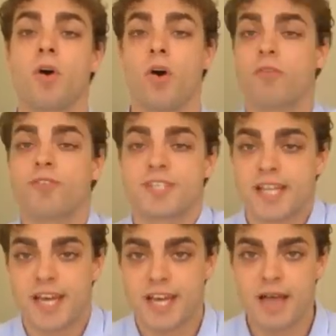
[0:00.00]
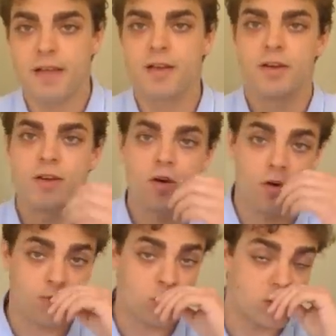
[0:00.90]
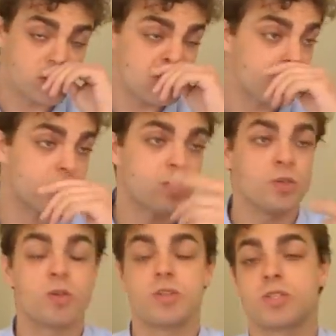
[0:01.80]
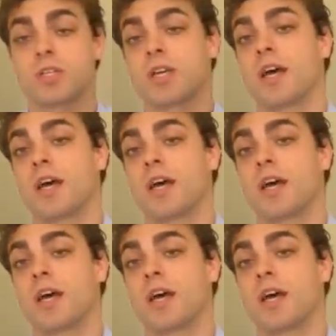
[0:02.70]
office area, of course, because